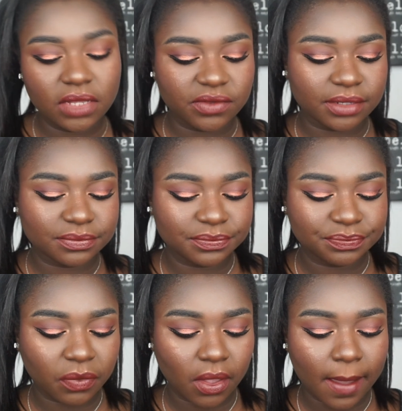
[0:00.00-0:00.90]
love it.
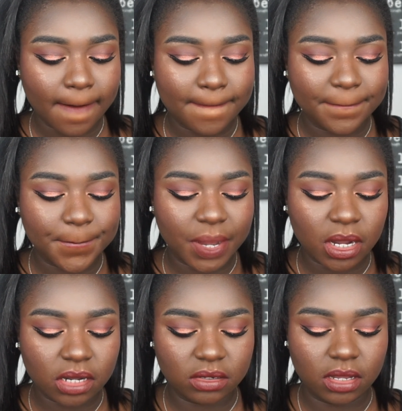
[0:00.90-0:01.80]

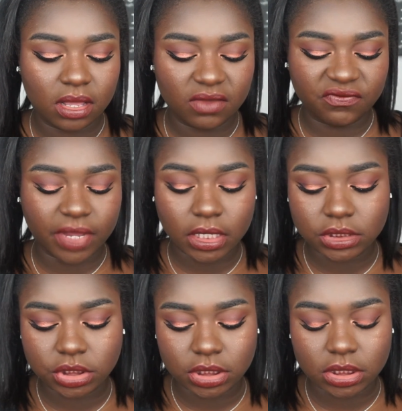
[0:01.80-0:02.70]

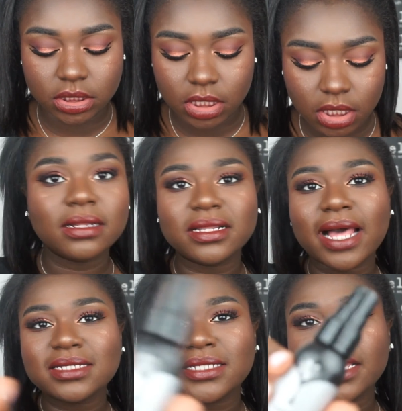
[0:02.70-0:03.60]
Perfection.
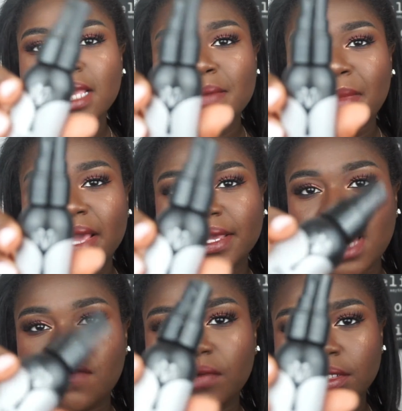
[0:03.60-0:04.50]
Last, taking my
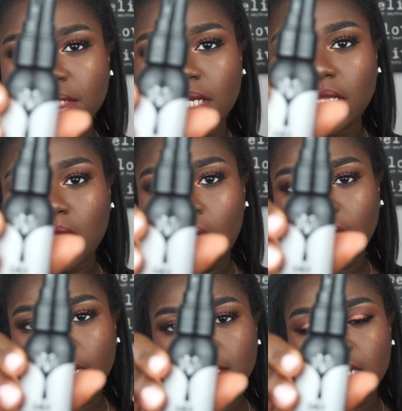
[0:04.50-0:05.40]
Kat Von D
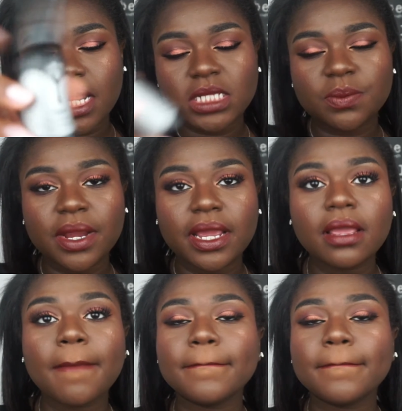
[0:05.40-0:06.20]
Lock-It setting spray.